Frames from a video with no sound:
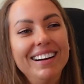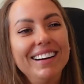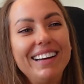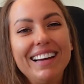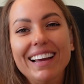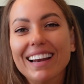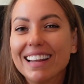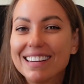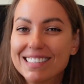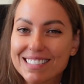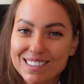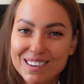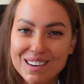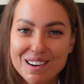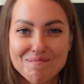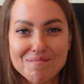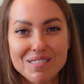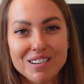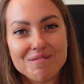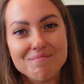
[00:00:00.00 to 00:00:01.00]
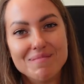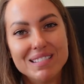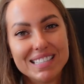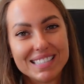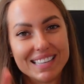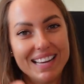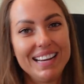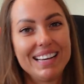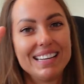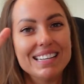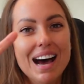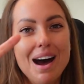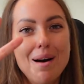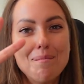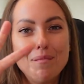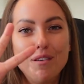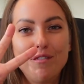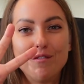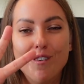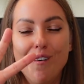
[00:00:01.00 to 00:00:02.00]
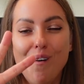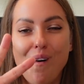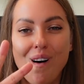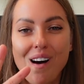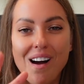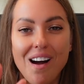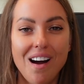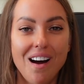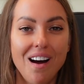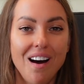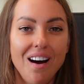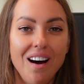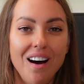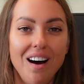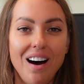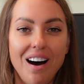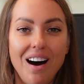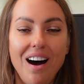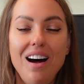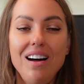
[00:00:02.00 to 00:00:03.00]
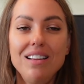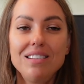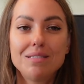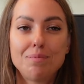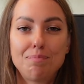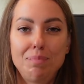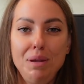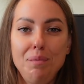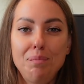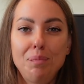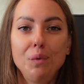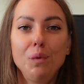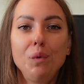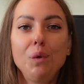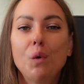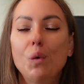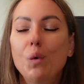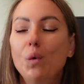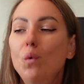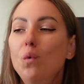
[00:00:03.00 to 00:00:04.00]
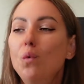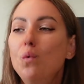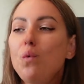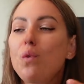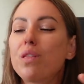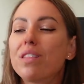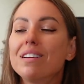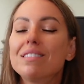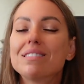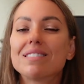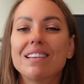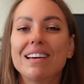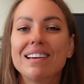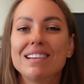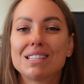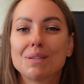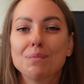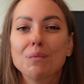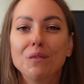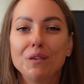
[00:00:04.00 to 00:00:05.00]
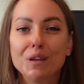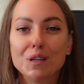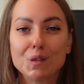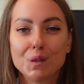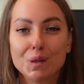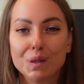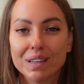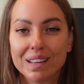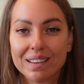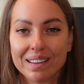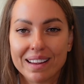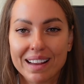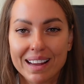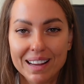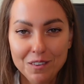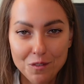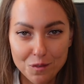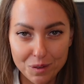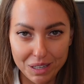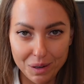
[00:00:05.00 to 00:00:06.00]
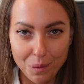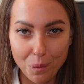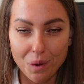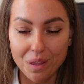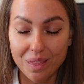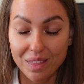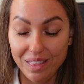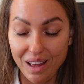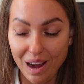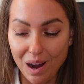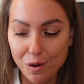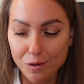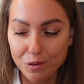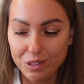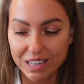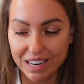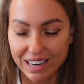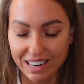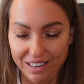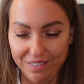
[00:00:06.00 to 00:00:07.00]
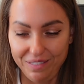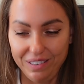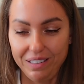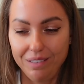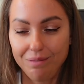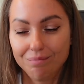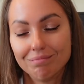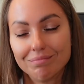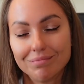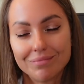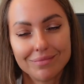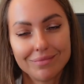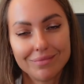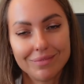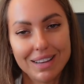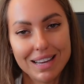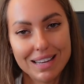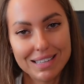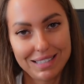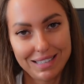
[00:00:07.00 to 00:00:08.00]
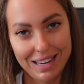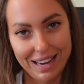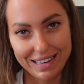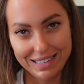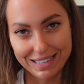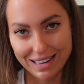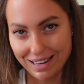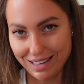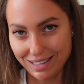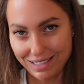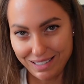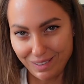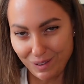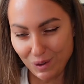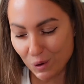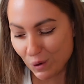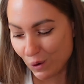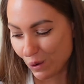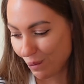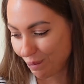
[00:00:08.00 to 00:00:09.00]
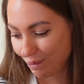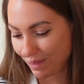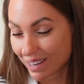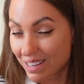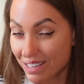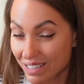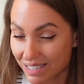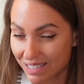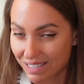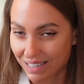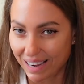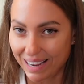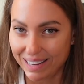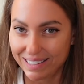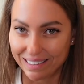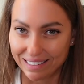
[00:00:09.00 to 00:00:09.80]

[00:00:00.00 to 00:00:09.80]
okay, let's talk about mistake number four and people who these days moving to another country without having a side hustle or side